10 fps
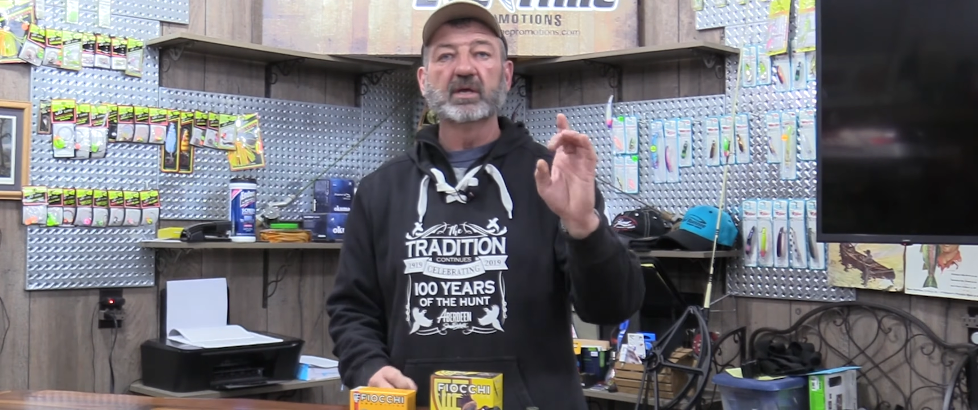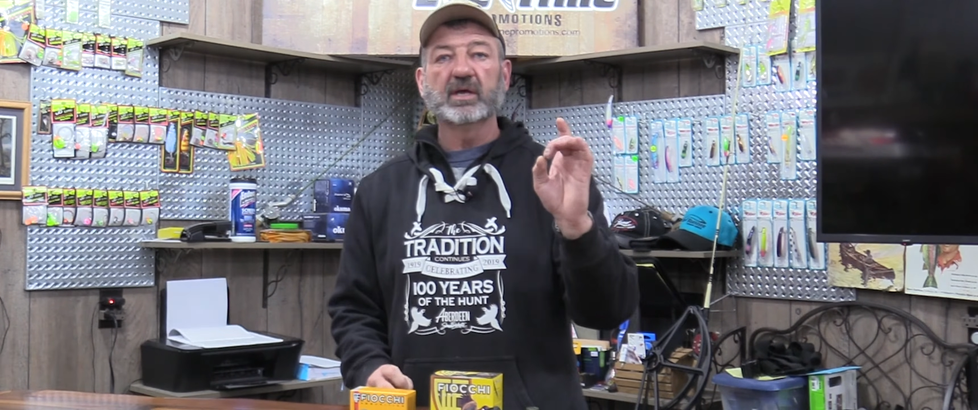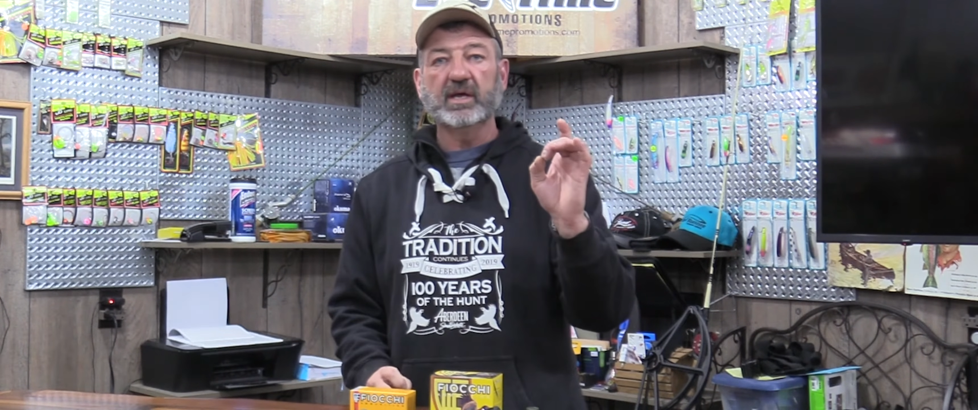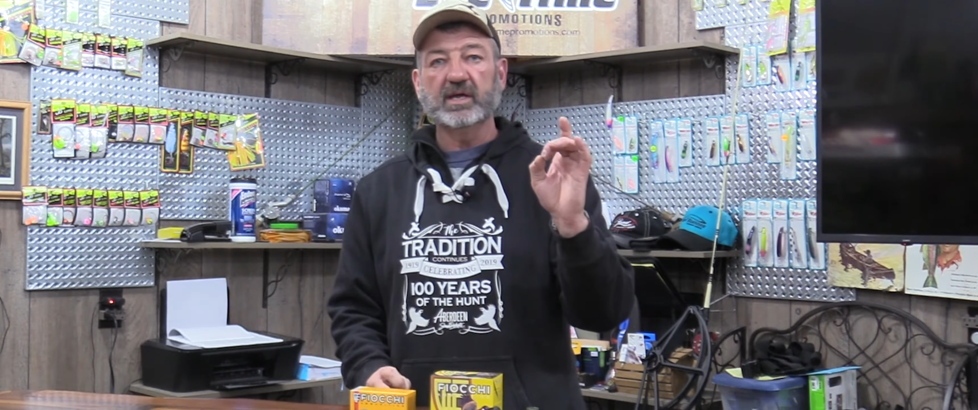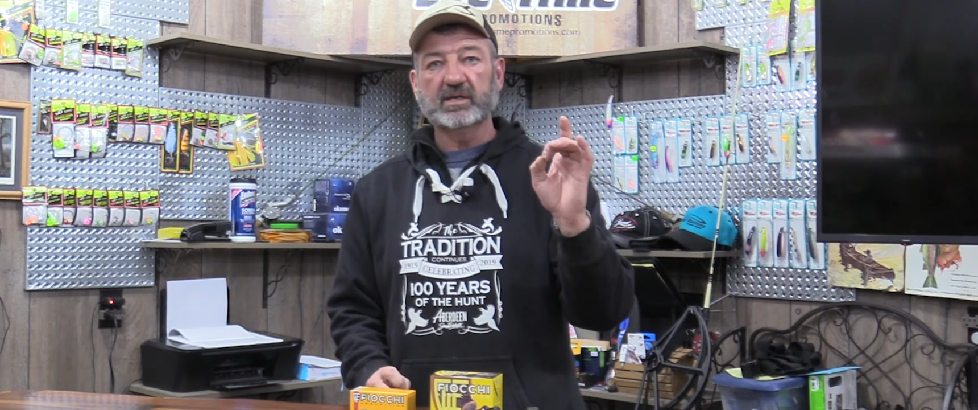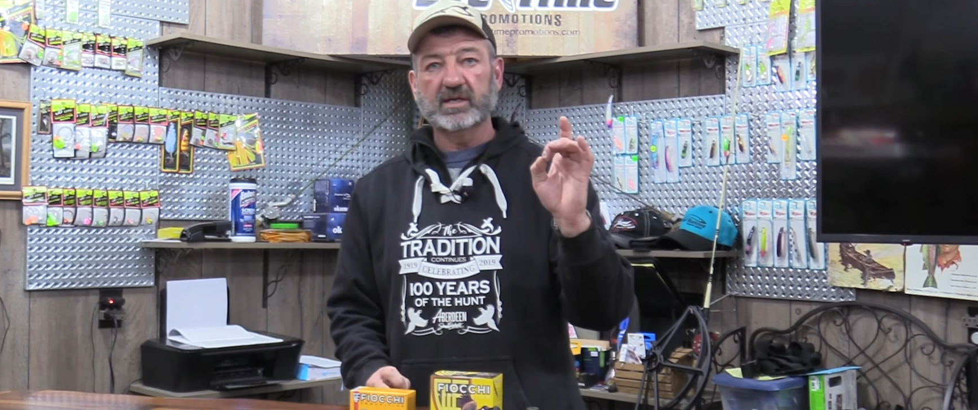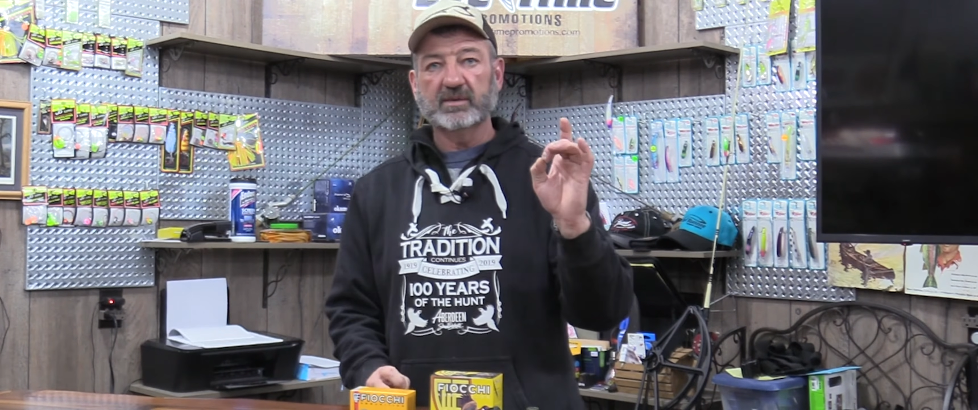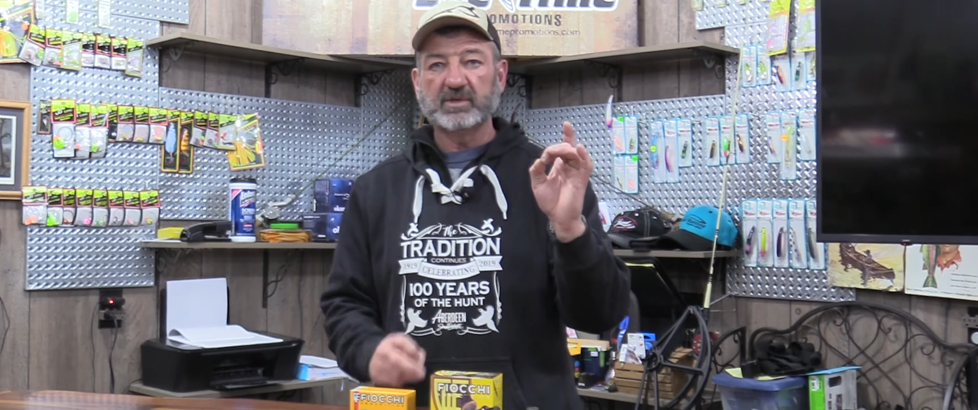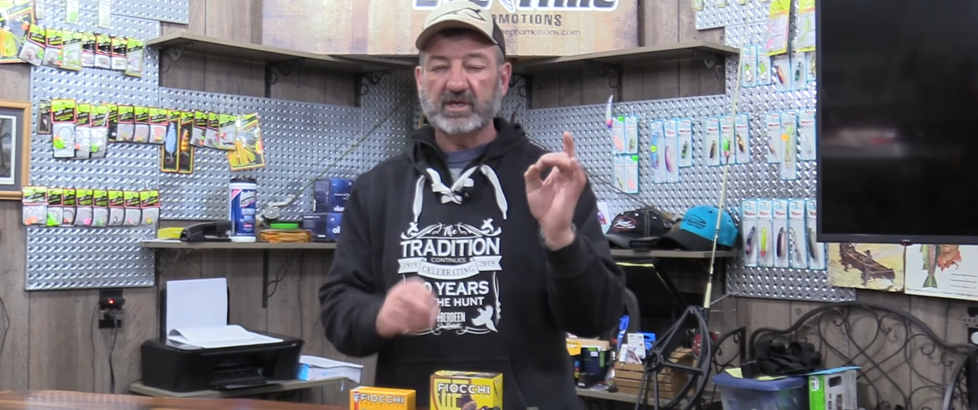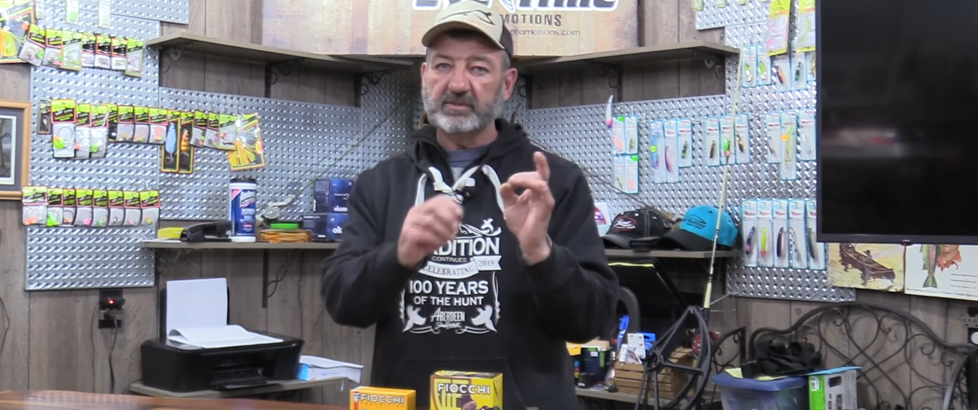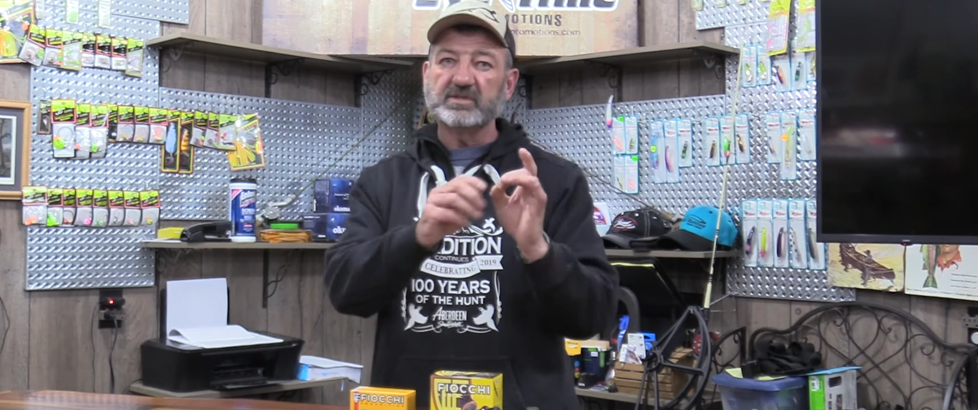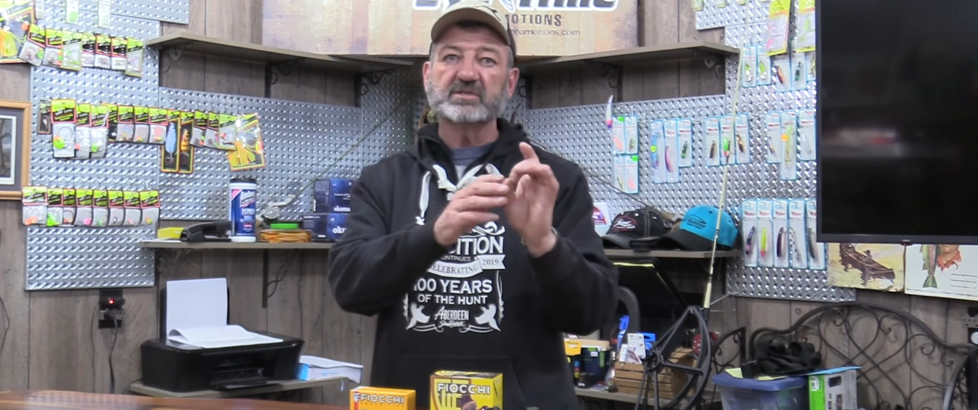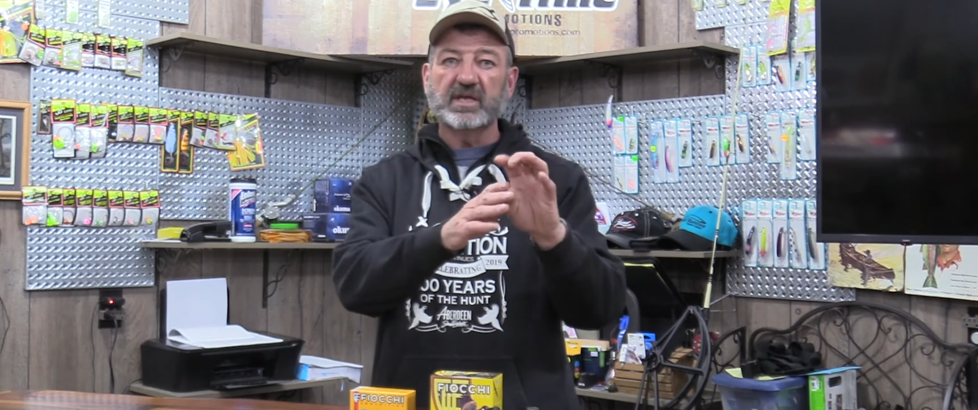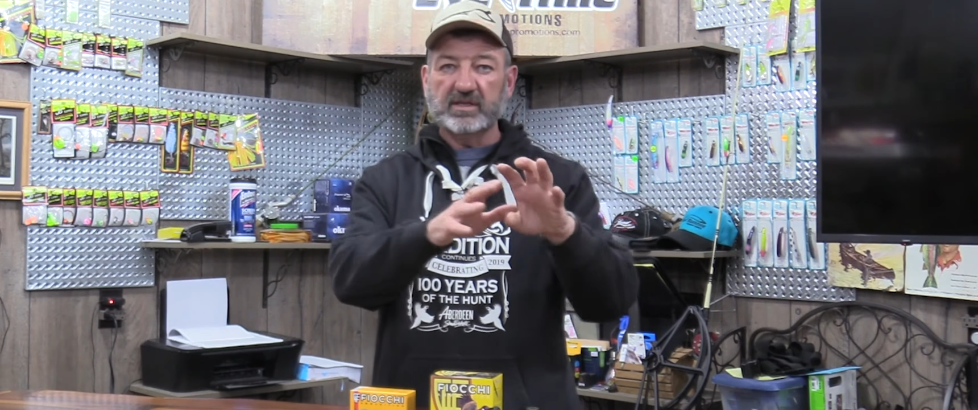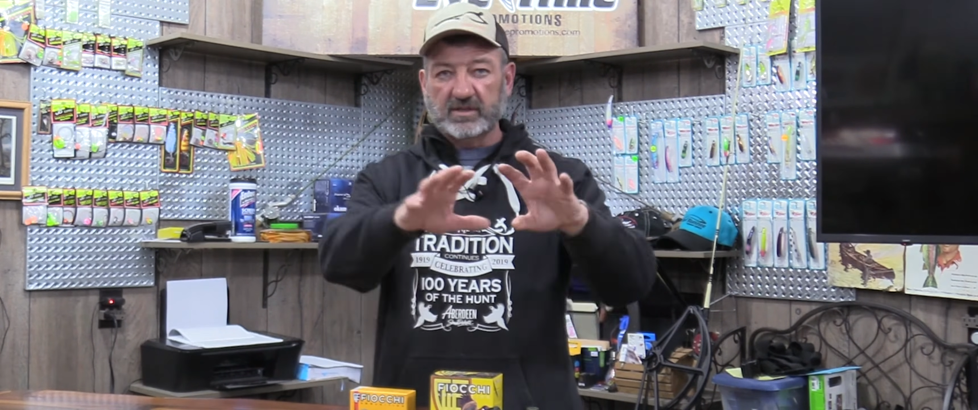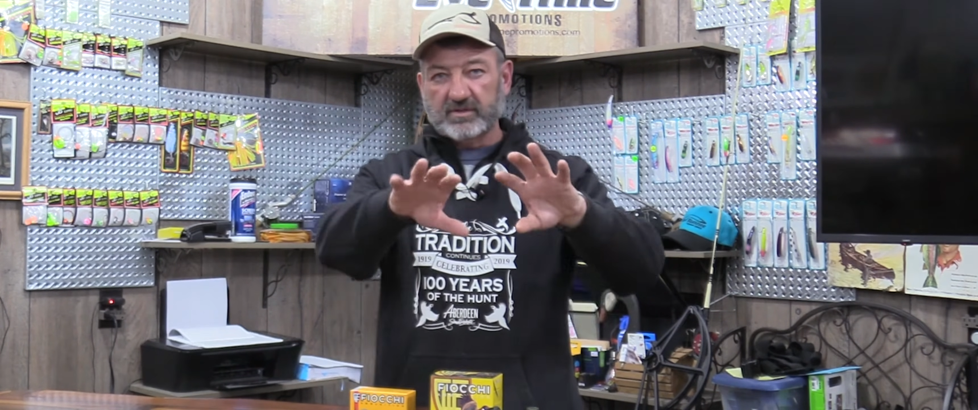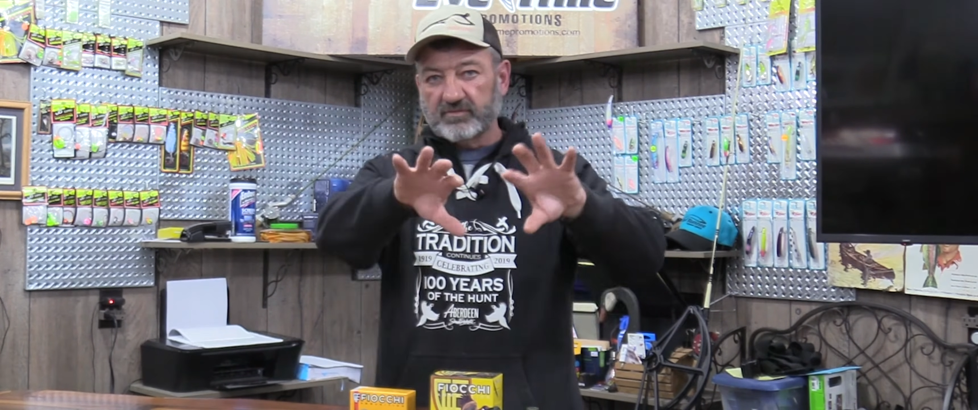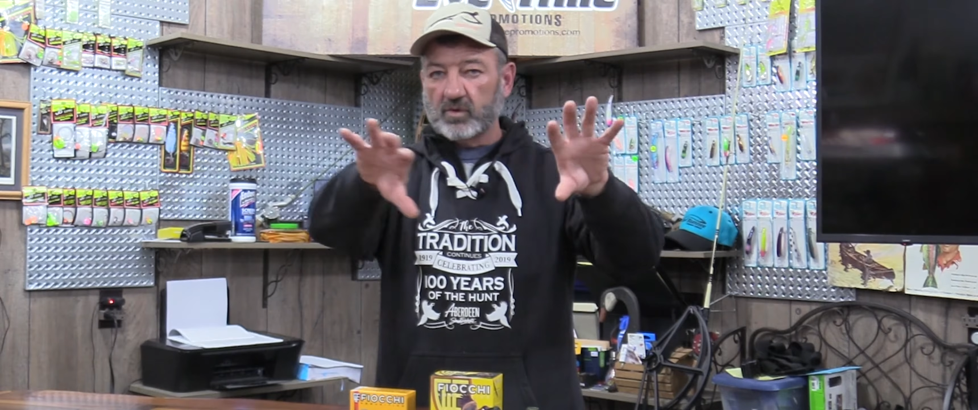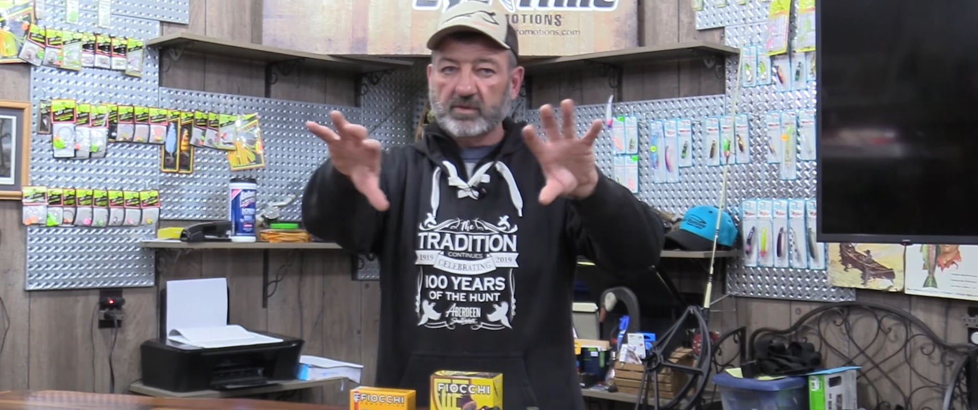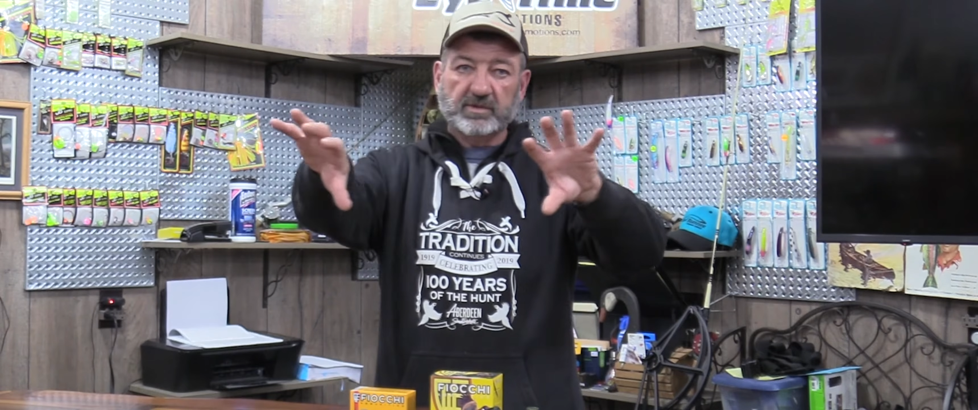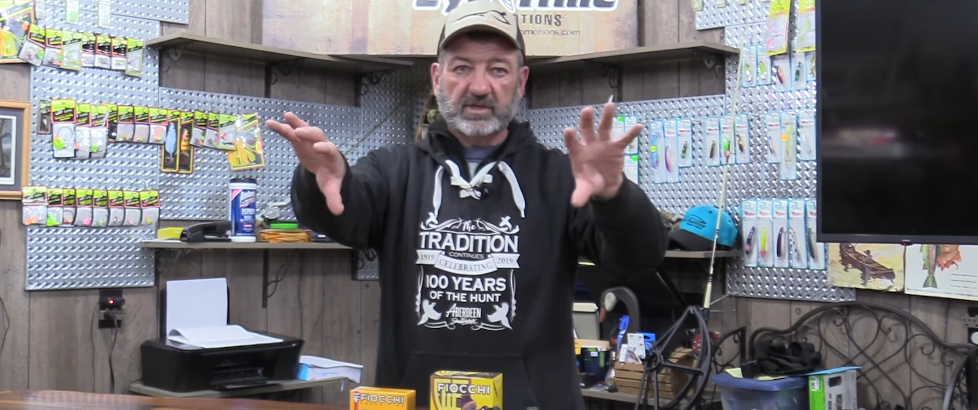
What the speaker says: and becoming slightly deformed,